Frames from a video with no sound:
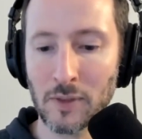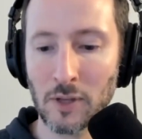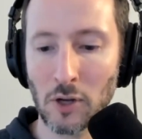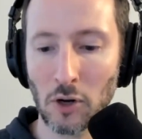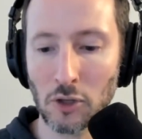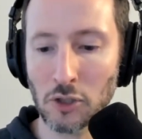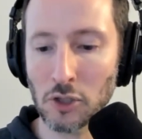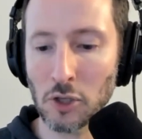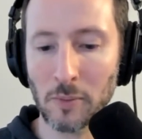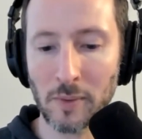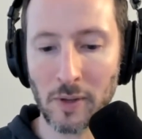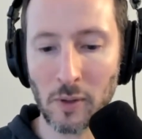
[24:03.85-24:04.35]

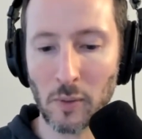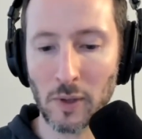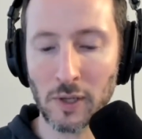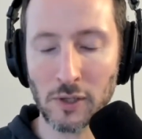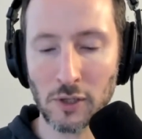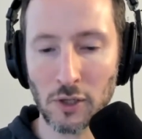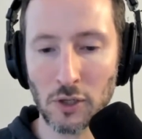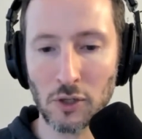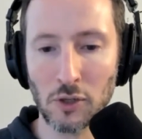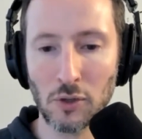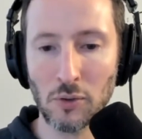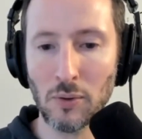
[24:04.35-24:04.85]
There are so many
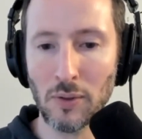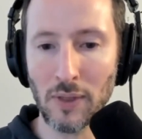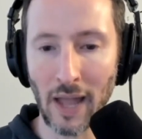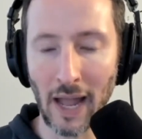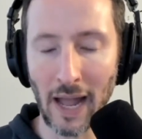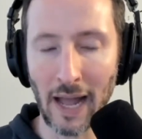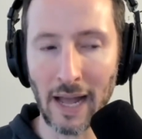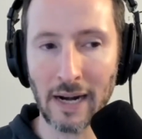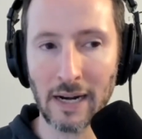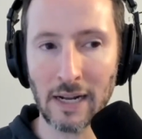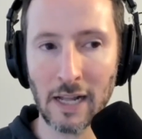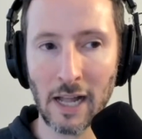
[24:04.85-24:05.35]
ways to do
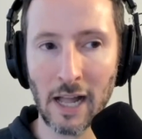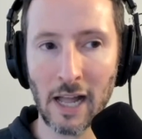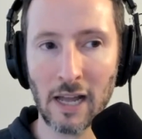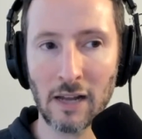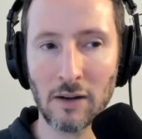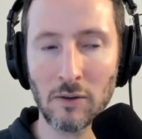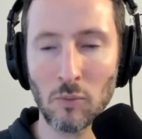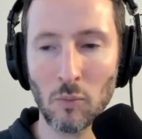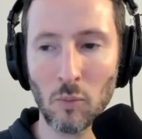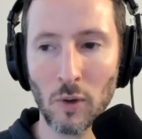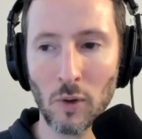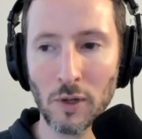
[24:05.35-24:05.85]
that.
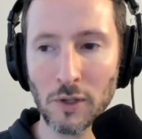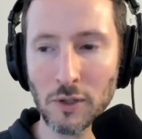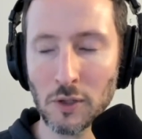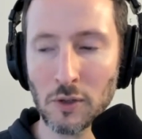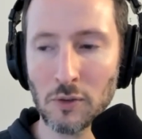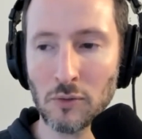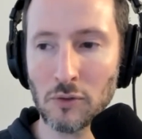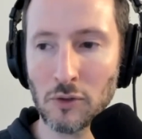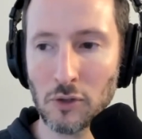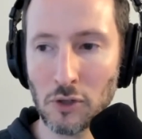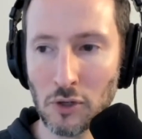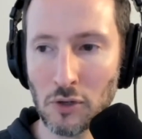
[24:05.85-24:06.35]
And
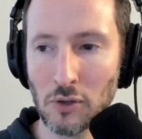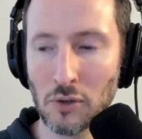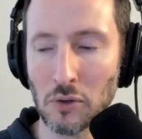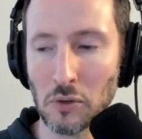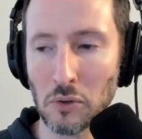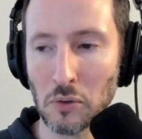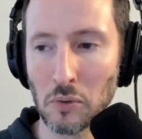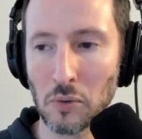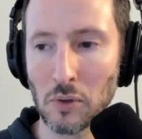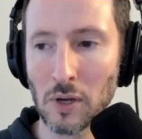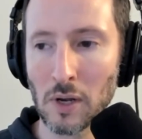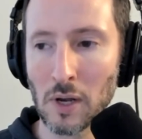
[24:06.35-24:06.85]
once you
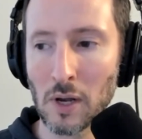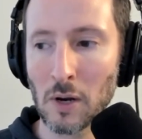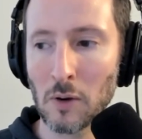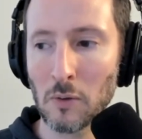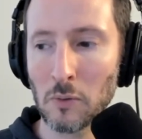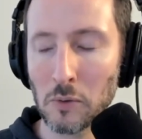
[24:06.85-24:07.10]
do,